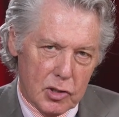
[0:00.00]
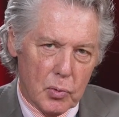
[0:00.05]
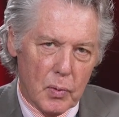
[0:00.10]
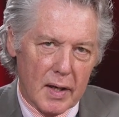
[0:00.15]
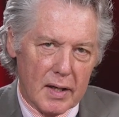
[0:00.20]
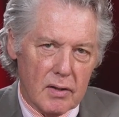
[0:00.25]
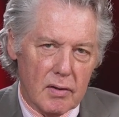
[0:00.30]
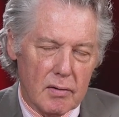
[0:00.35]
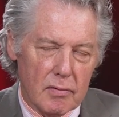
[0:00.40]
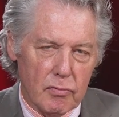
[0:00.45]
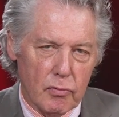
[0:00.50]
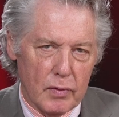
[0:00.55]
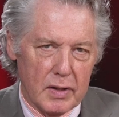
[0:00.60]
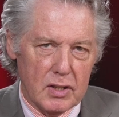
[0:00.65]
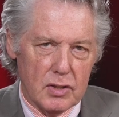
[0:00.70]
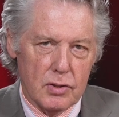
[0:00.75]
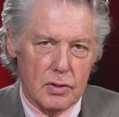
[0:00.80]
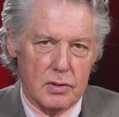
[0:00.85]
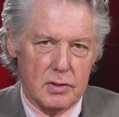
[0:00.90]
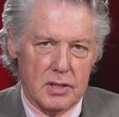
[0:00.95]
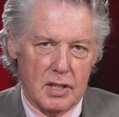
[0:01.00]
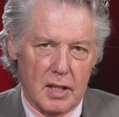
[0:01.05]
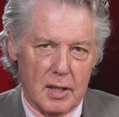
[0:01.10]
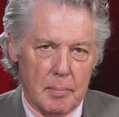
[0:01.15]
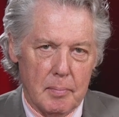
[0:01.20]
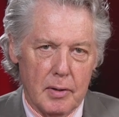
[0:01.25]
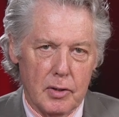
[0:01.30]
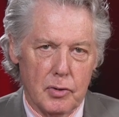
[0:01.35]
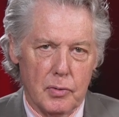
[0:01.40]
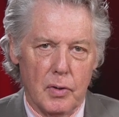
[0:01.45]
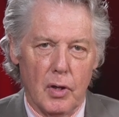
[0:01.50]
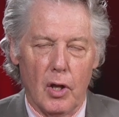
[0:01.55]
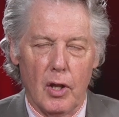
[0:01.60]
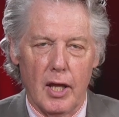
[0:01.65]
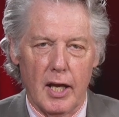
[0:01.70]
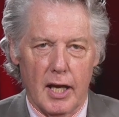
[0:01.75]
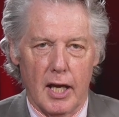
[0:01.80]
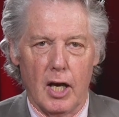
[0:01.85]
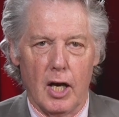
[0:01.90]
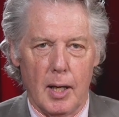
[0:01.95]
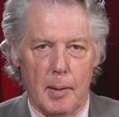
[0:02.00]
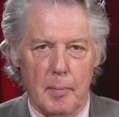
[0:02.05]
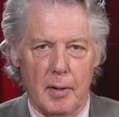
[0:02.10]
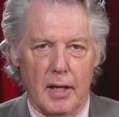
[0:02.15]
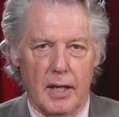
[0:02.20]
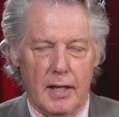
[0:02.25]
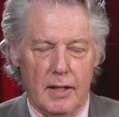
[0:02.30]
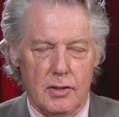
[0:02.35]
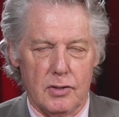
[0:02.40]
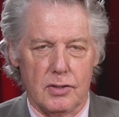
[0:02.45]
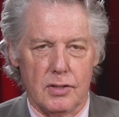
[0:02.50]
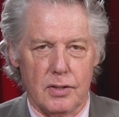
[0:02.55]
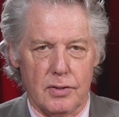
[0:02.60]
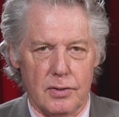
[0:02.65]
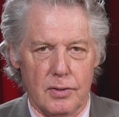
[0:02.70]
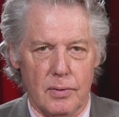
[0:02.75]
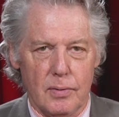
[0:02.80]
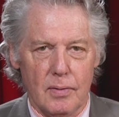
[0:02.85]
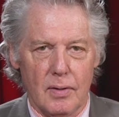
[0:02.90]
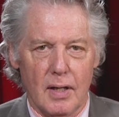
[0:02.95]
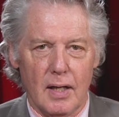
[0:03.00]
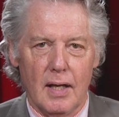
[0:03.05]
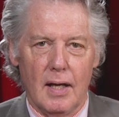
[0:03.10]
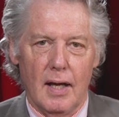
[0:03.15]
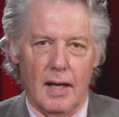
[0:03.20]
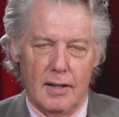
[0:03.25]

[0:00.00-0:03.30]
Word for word: Director of Research at the Montreal Economic Institute.